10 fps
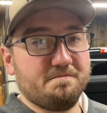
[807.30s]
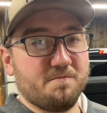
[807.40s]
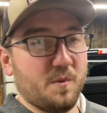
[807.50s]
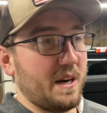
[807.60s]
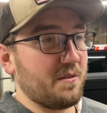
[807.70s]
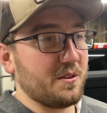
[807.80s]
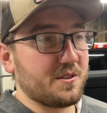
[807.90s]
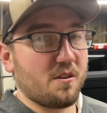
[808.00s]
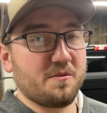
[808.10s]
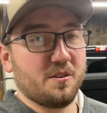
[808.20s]
whenever you
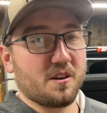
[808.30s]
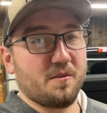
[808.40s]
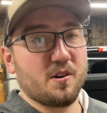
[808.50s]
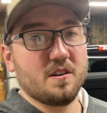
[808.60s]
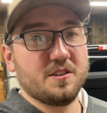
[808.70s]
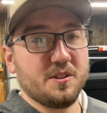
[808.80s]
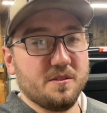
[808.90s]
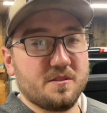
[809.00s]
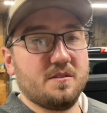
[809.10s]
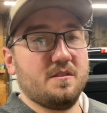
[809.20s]
start feeling converter
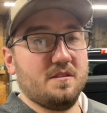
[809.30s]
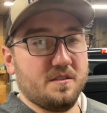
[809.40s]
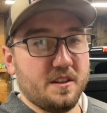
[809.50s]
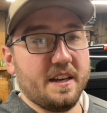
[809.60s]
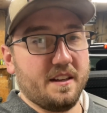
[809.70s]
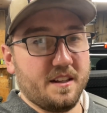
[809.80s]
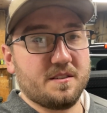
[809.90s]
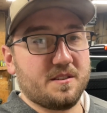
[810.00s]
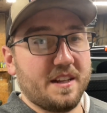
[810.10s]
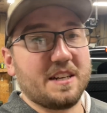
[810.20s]
issues. It,
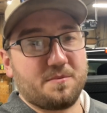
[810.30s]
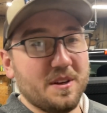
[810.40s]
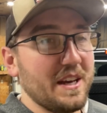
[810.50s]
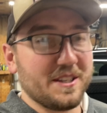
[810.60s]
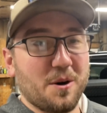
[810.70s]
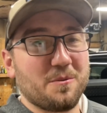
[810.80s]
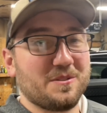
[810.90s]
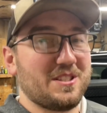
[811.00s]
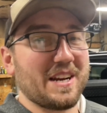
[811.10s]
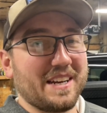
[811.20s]
it's that's don't
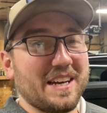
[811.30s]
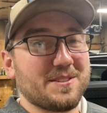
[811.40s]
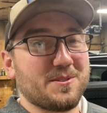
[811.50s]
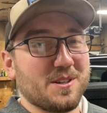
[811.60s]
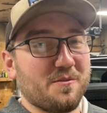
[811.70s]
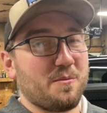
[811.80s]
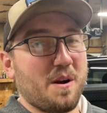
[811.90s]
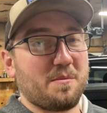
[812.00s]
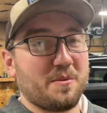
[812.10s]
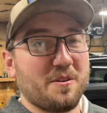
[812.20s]
second guess yourself. You're
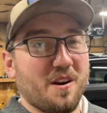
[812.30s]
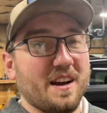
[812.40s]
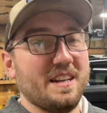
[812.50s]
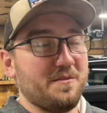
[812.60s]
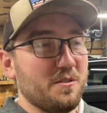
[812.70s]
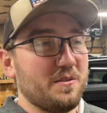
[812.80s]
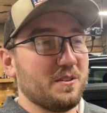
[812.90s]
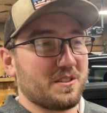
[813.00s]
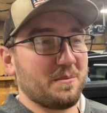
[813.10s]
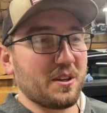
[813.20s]
probably right. If you feel
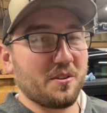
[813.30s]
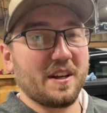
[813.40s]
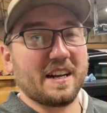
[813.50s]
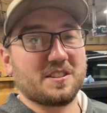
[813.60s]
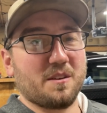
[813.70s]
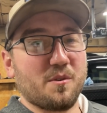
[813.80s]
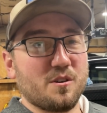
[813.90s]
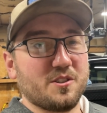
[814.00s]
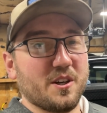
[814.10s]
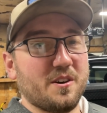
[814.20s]
something you think is
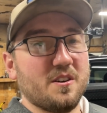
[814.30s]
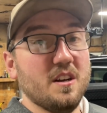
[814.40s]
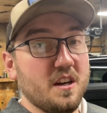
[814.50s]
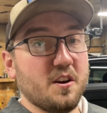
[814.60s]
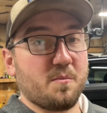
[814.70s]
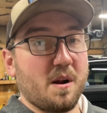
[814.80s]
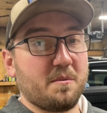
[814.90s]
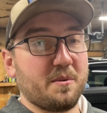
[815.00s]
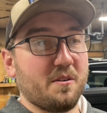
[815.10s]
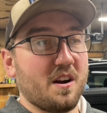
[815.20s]
converter shudder, you're
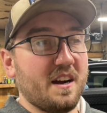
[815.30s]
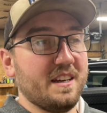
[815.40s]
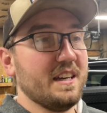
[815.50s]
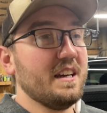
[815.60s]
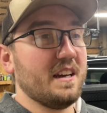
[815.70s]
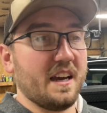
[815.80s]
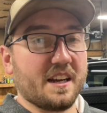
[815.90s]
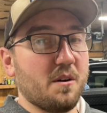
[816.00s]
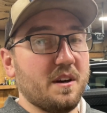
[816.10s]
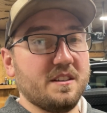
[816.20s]
probably right, and
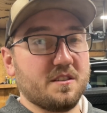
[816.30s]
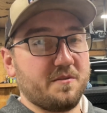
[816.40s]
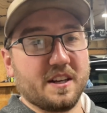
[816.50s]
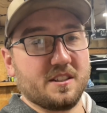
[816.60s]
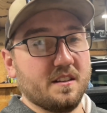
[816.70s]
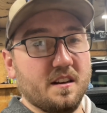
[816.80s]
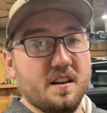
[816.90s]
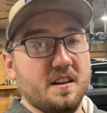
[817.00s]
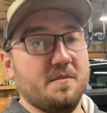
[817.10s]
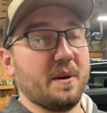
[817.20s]
go ahead and just fix it
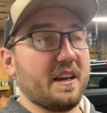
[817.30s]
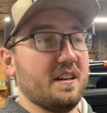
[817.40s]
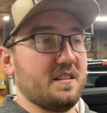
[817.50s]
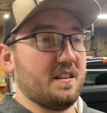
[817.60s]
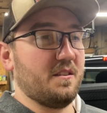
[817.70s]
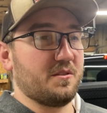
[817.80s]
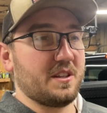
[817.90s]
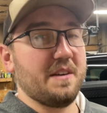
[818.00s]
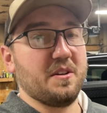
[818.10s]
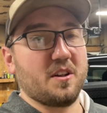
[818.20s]
because it'll
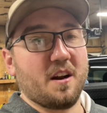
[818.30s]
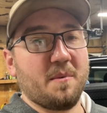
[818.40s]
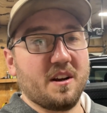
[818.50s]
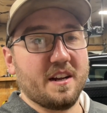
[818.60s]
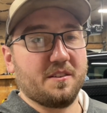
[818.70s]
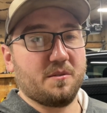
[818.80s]
save you a lot of money down the